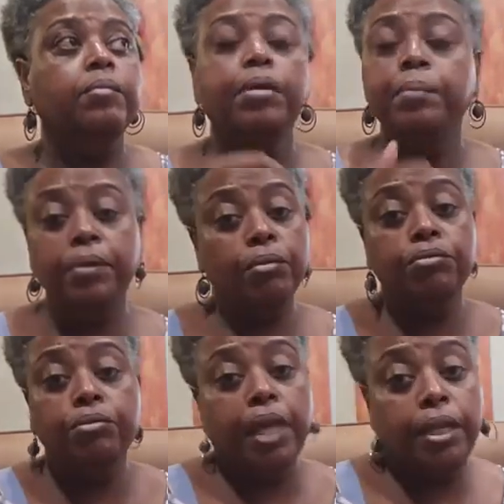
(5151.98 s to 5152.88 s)
People don't
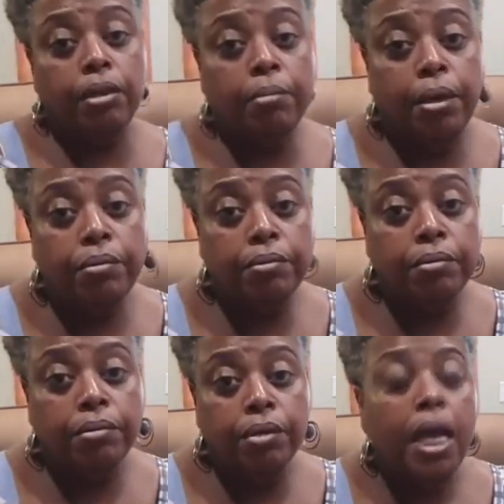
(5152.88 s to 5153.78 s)
do that no more.
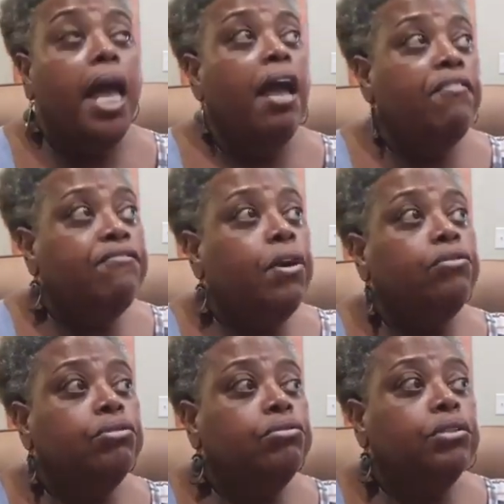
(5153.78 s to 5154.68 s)
And
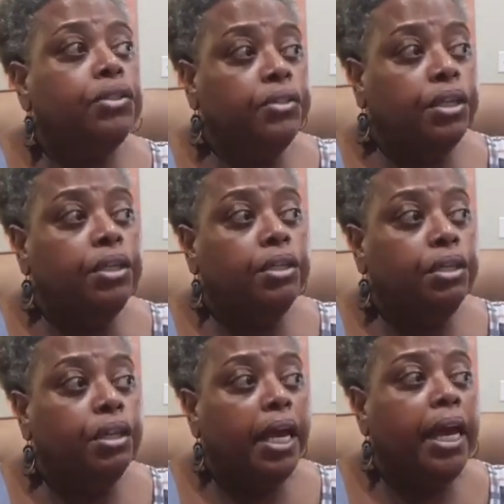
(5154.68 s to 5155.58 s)
folks used to
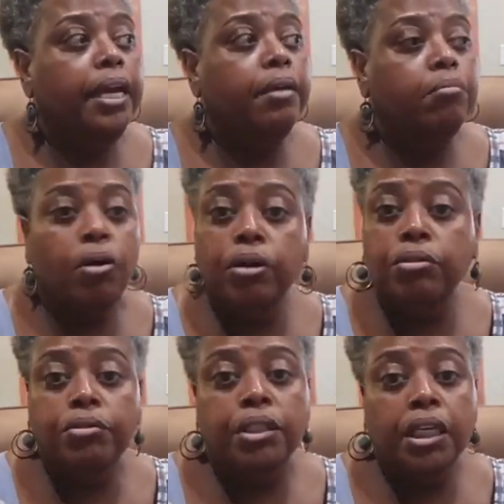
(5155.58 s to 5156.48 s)
think hanging Martin
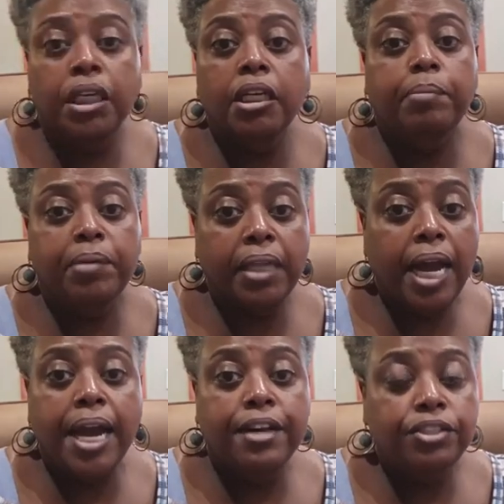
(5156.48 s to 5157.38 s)
Luther King up in the
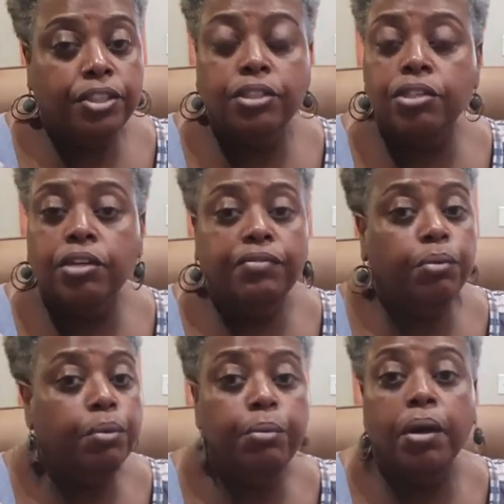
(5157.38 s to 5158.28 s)
house and stuff
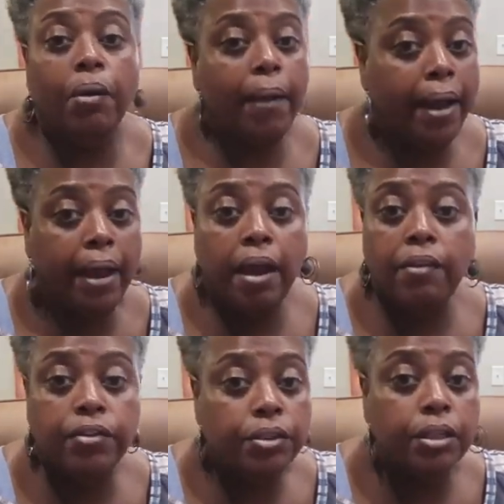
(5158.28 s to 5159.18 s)
that we were going to
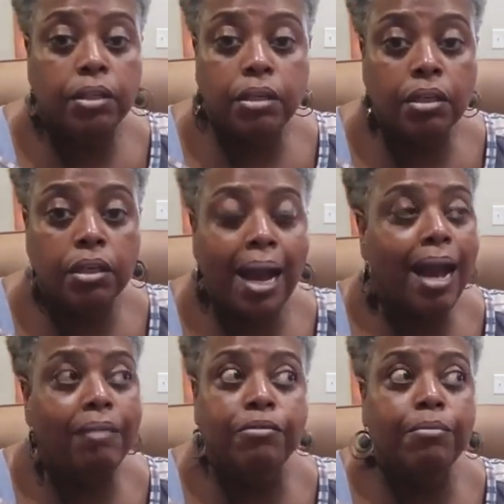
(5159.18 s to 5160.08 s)
have good luck.
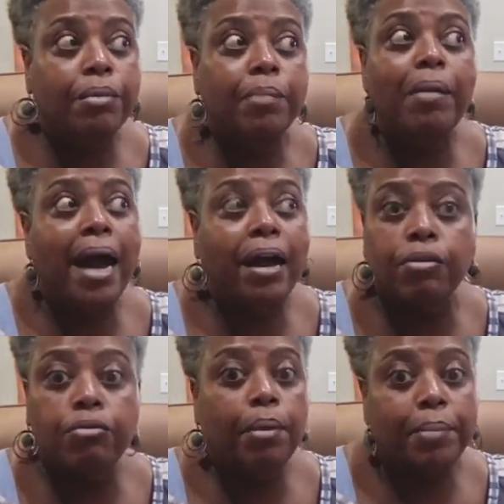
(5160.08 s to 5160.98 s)
I remember I
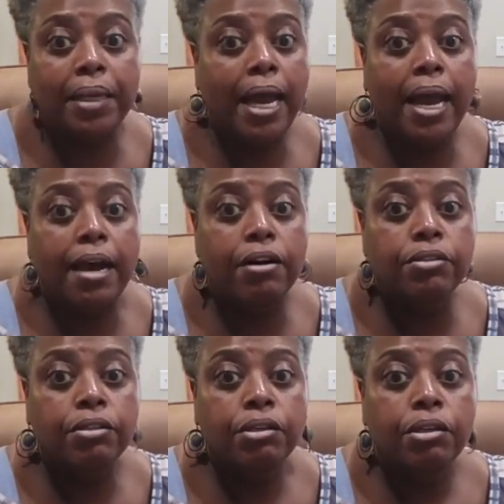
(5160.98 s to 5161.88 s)
grew up in a house.